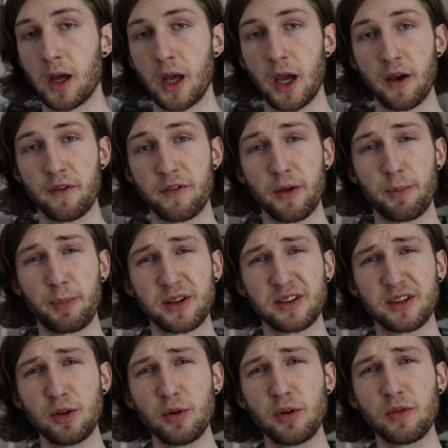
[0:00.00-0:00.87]
If the
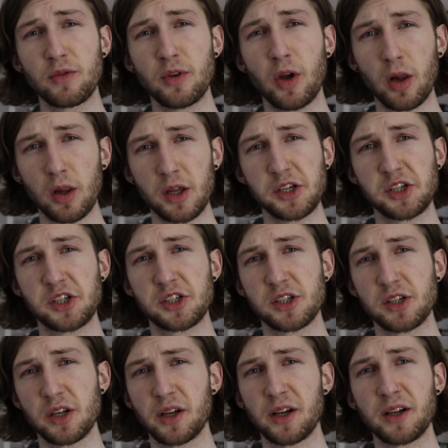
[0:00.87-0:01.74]
pursuit of
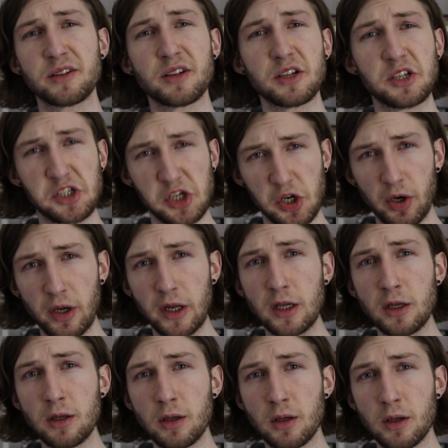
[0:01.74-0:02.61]
knowledge is a
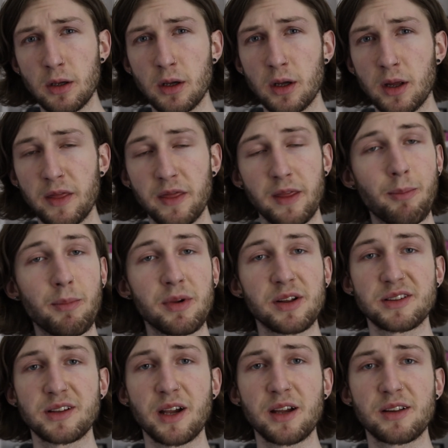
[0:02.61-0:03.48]
journey, then
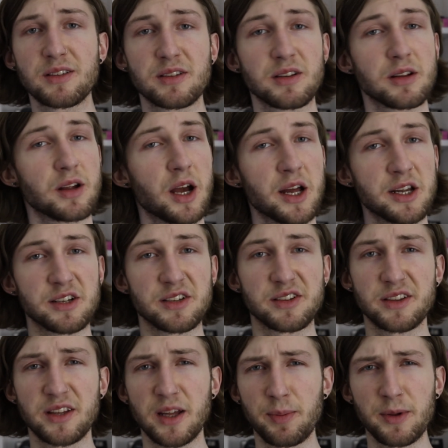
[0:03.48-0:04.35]
mistakes are
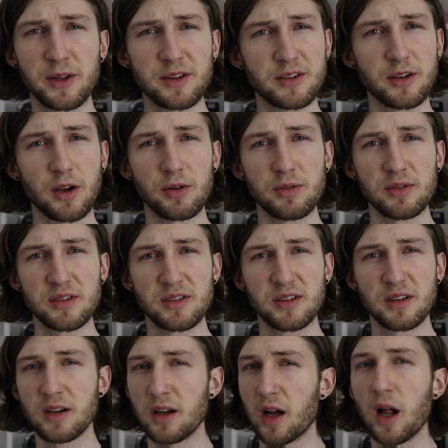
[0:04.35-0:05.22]
just stepping
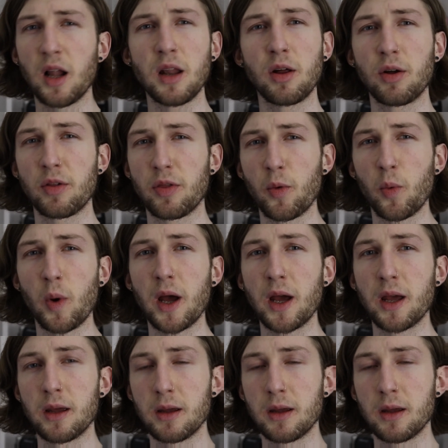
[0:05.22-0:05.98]
stones along the way.